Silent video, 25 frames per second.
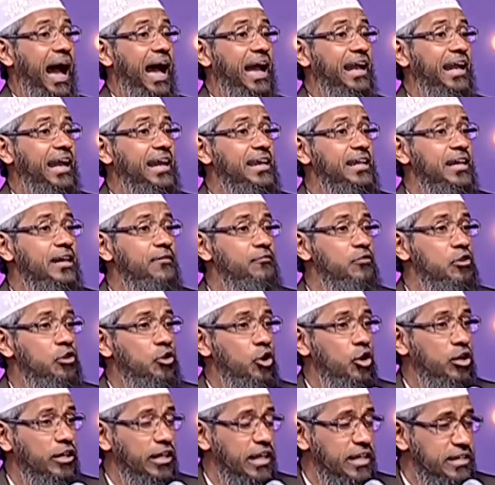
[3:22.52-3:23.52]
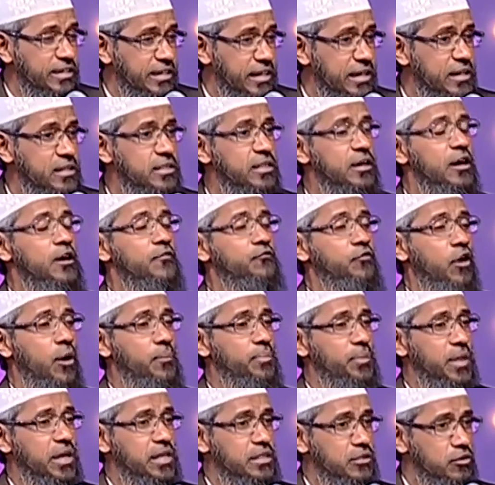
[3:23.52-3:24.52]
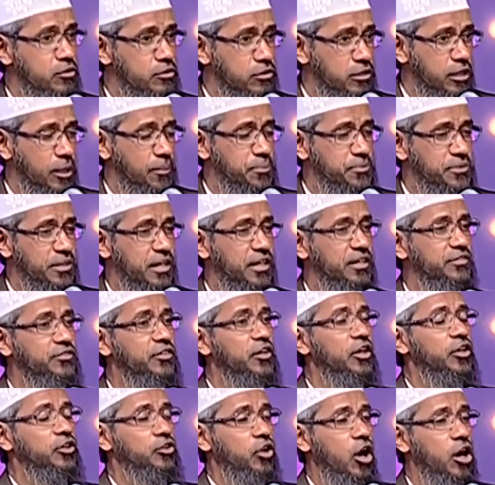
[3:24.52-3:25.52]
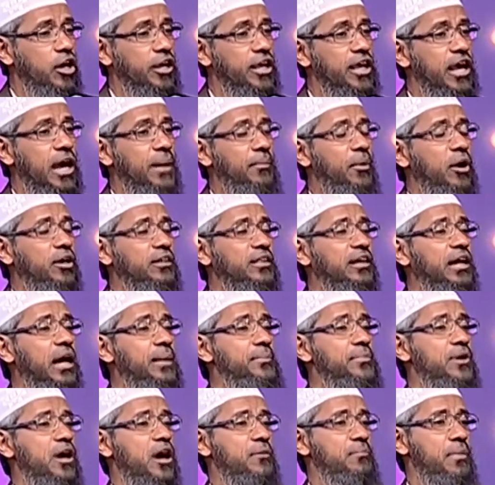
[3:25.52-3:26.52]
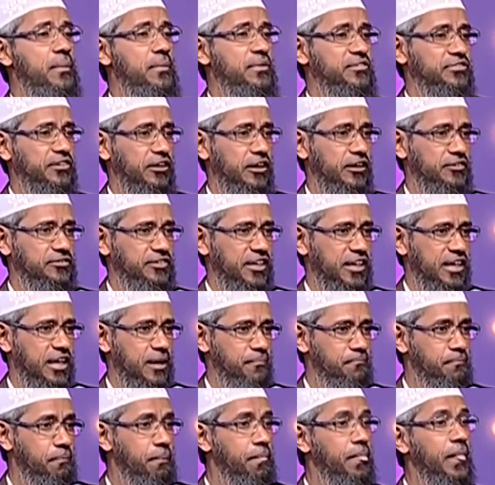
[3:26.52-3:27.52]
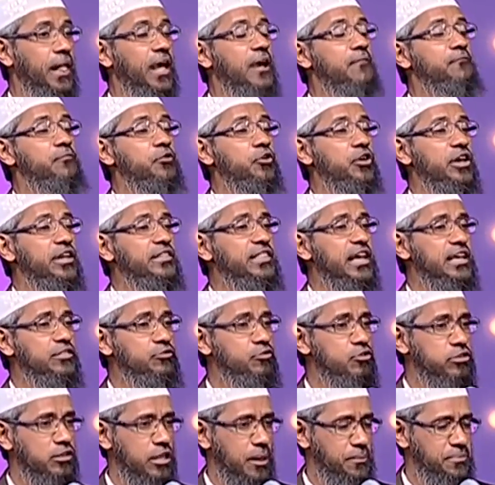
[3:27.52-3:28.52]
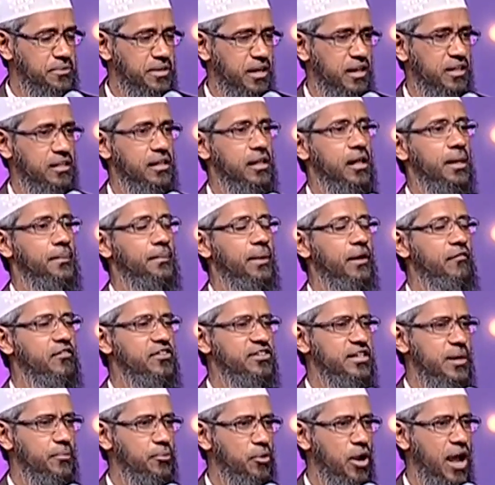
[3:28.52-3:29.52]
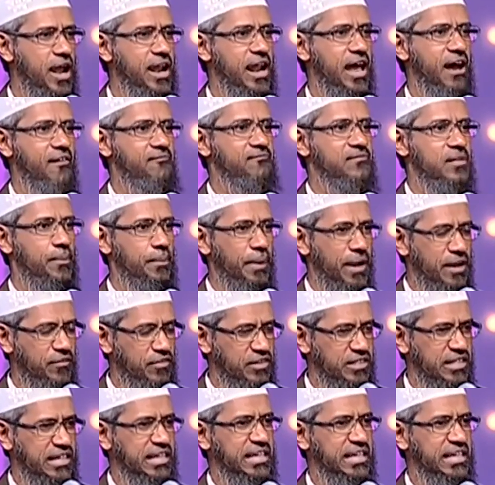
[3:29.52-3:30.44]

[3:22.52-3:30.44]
I can give you quotations from the Hindu scriptures talking about the coming of Muhammad If you read the Hindu scriptures, Bhavishya Purana, Parva